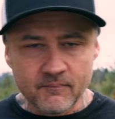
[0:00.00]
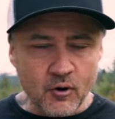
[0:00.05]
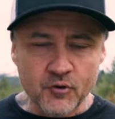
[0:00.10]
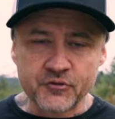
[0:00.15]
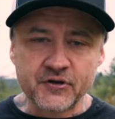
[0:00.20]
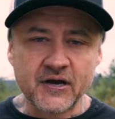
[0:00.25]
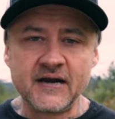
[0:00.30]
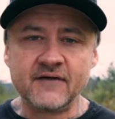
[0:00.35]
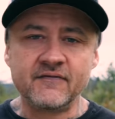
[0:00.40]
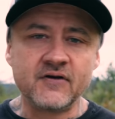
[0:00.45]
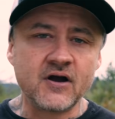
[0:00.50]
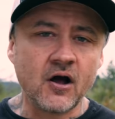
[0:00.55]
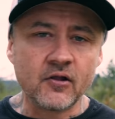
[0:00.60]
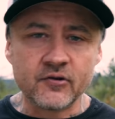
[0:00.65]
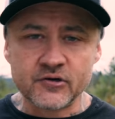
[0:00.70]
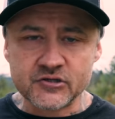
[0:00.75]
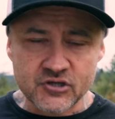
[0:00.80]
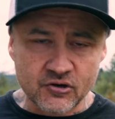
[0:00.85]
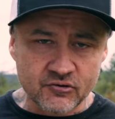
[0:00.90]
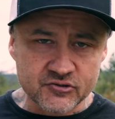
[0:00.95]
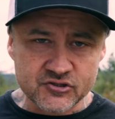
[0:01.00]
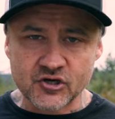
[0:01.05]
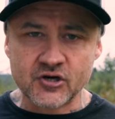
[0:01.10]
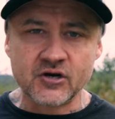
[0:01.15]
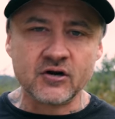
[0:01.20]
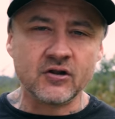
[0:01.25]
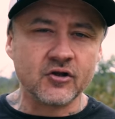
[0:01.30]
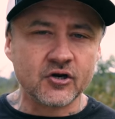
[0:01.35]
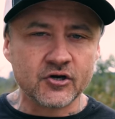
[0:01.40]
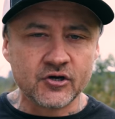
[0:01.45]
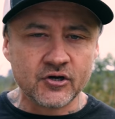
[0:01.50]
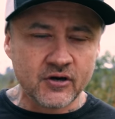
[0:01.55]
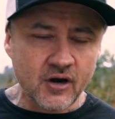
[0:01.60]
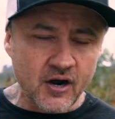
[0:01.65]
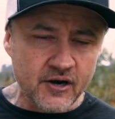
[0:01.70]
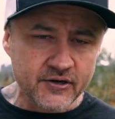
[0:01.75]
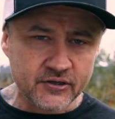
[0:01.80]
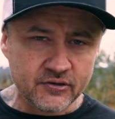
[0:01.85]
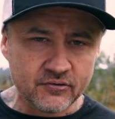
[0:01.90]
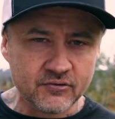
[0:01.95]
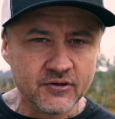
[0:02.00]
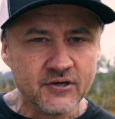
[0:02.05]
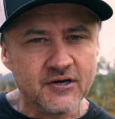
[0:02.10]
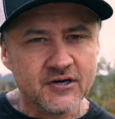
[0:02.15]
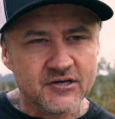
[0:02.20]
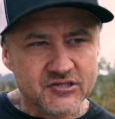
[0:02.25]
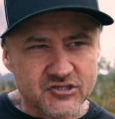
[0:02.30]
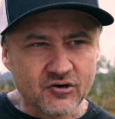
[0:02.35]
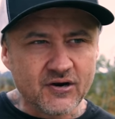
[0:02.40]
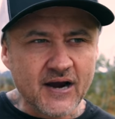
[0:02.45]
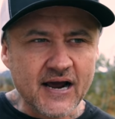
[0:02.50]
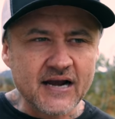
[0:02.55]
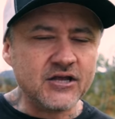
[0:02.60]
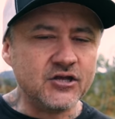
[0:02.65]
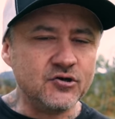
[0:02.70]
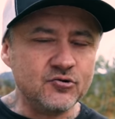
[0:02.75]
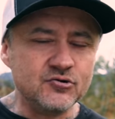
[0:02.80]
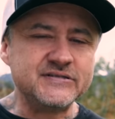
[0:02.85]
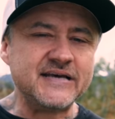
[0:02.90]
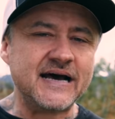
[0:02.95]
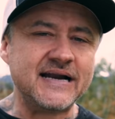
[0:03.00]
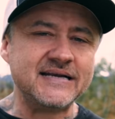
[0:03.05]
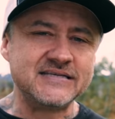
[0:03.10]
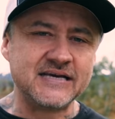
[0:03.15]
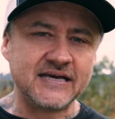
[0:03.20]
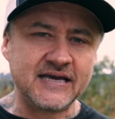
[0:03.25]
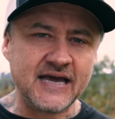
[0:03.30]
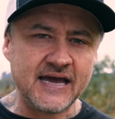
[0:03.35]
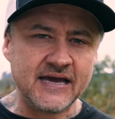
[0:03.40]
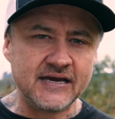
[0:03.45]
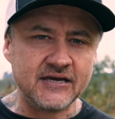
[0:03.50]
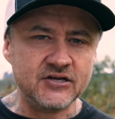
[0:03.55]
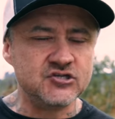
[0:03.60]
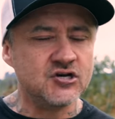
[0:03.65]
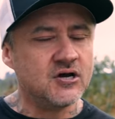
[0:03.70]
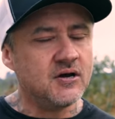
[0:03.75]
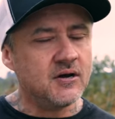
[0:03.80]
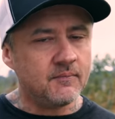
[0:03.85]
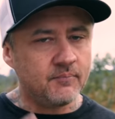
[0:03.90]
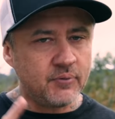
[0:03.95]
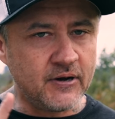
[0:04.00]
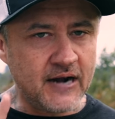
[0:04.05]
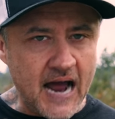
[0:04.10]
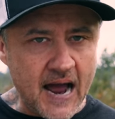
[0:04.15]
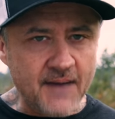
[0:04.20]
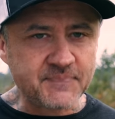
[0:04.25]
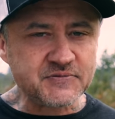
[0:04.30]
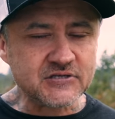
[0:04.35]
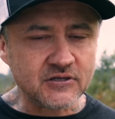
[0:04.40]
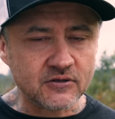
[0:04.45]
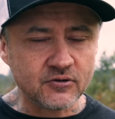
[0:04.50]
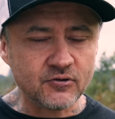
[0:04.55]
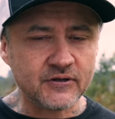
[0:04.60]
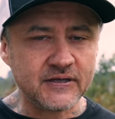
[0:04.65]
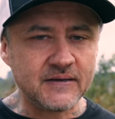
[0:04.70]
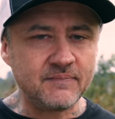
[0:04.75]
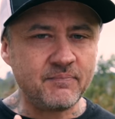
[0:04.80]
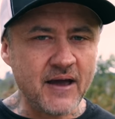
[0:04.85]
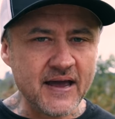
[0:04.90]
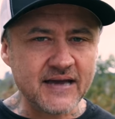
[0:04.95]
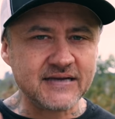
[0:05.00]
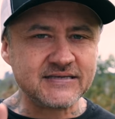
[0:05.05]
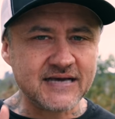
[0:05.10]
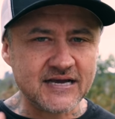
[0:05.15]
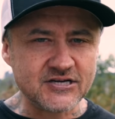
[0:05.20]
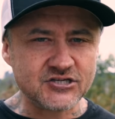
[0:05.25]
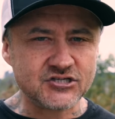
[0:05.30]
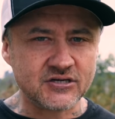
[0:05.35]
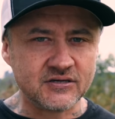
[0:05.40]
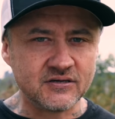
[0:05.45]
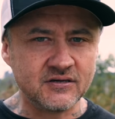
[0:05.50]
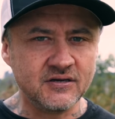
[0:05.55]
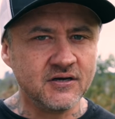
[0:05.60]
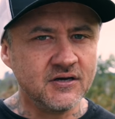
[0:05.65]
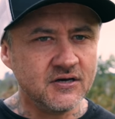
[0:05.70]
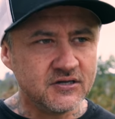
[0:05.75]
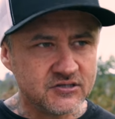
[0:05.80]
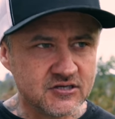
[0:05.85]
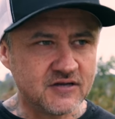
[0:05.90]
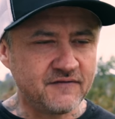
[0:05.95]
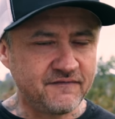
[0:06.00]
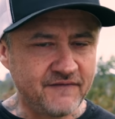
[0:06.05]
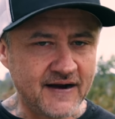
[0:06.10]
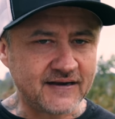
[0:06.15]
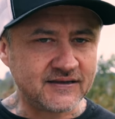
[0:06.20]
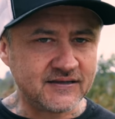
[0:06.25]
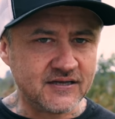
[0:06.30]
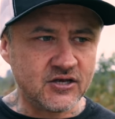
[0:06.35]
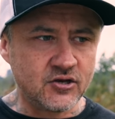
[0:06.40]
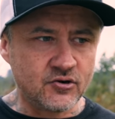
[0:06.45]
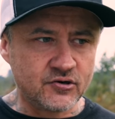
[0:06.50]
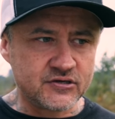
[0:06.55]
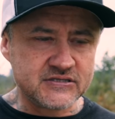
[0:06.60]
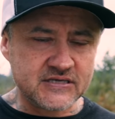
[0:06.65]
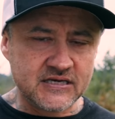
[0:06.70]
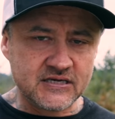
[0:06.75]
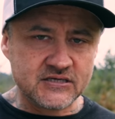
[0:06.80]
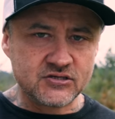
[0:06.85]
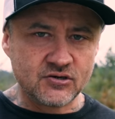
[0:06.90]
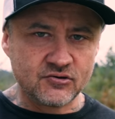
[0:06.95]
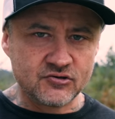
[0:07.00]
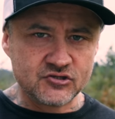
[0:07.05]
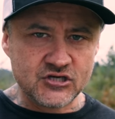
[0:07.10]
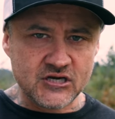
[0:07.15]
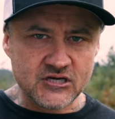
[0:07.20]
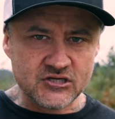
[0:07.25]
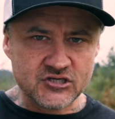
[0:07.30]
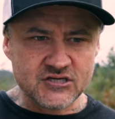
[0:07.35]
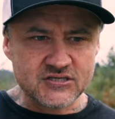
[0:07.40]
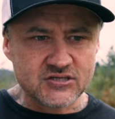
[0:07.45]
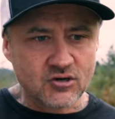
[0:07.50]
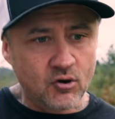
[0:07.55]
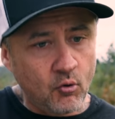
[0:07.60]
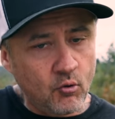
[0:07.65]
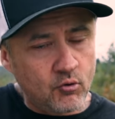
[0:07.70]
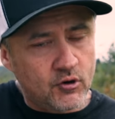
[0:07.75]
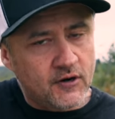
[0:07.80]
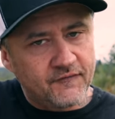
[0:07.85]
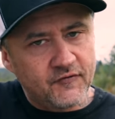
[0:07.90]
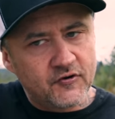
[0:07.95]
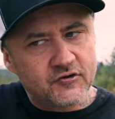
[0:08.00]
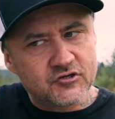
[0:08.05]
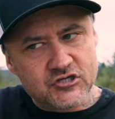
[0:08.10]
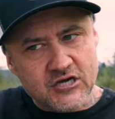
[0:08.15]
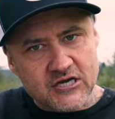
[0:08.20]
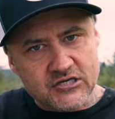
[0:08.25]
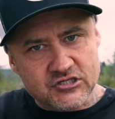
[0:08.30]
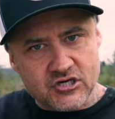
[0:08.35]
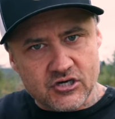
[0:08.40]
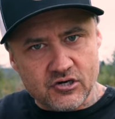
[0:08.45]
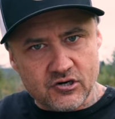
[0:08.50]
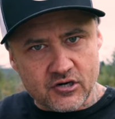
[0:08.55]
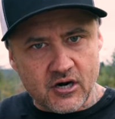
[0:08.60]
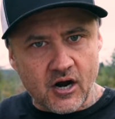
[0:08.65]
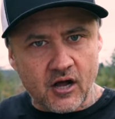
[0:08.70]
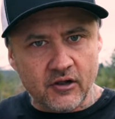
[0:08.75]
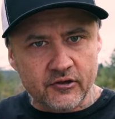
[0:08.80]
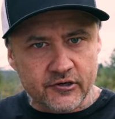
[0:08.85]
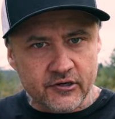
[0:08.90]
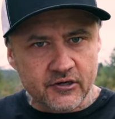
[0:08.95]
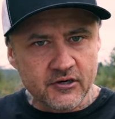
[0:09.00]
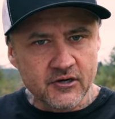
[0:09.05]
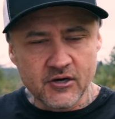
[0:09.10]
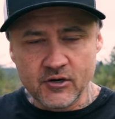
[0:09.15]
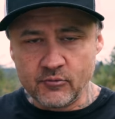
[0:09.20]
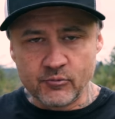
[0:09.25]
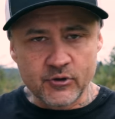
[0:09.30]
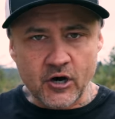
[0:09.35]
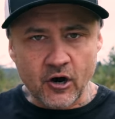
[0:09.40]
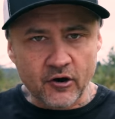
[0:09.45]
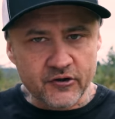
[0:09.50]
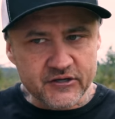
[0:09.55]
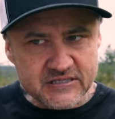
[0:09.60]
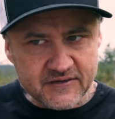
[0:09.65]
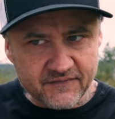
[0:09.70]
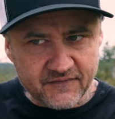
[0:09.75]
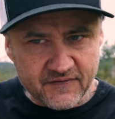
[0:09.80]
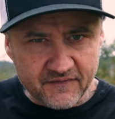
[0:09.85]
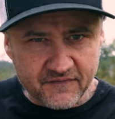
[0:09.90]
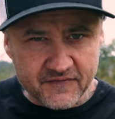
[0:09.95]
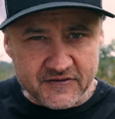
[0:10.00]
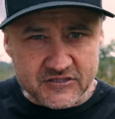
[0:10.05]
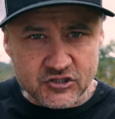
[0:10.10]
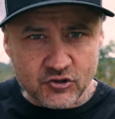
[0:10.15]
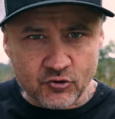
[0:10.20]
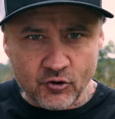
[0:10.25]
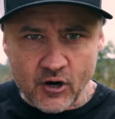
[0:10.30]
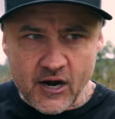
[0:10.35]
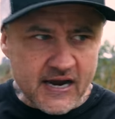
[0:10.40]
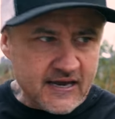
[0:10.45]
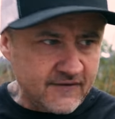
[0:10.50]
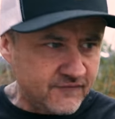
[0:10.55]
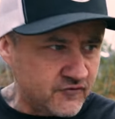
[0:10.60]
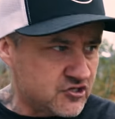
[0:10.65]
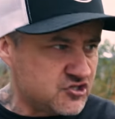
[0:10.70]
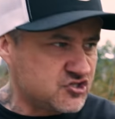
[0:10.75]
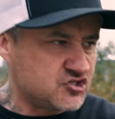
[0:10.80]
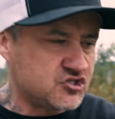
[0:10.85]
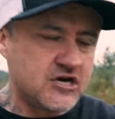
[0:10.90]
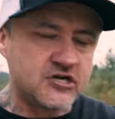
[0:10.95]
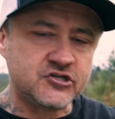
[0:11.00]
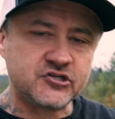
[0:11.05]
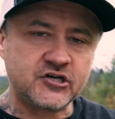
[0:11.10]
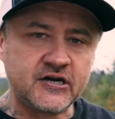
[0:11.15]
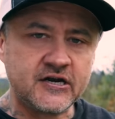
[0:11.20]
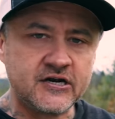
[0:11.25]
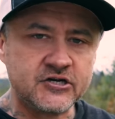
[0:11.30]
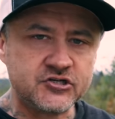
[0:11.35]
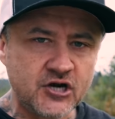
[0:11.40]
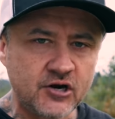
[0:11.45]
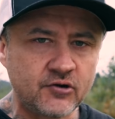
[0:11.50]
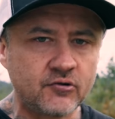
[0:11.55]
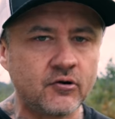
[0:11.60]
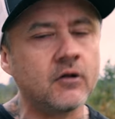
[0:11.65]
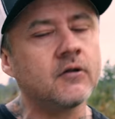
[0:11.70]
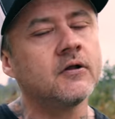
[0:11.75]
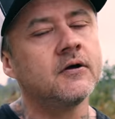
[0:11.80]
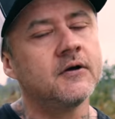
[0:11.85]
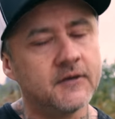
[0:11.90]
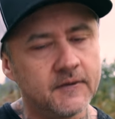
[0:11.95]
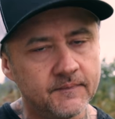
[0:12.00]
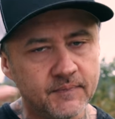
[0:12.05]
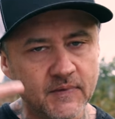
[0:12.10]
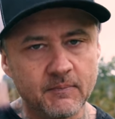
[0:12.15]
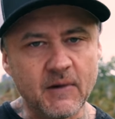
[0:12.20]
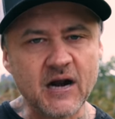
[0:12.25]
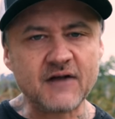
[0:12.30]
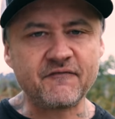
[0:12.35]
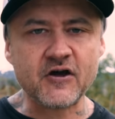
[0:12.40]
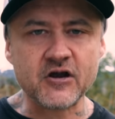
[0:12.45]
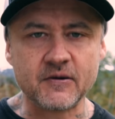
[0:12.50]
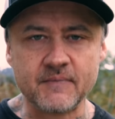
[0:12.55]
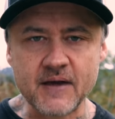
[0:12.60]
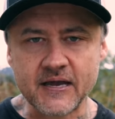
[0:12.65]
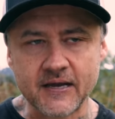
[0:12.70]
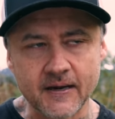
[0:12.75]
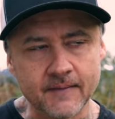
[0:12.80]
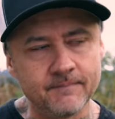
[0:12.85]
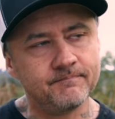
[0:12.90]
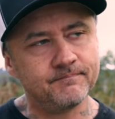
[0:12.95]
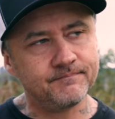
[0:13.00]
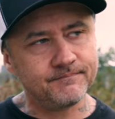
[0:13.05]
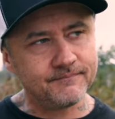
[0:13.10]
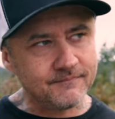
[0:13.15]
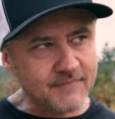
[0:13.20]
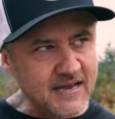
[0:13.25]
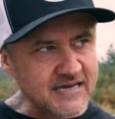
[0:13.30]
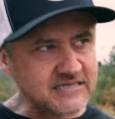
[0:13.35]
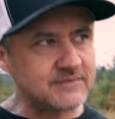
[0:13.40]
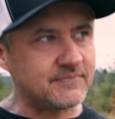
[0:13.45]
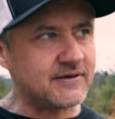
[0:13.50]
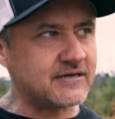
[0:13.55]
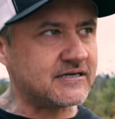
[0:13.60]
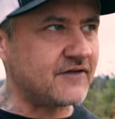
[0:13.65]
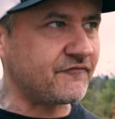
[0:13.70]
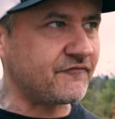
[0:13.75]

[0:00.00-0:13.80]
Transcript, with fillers: both kind kind of color tones are going to look good on you. So kind of use that as a gauge, but absolutely pay attention to the fact that your skin tone changes or if you're changing your color, regardless of if it's gray, if you're just changing it in general, modify your makeup makes a big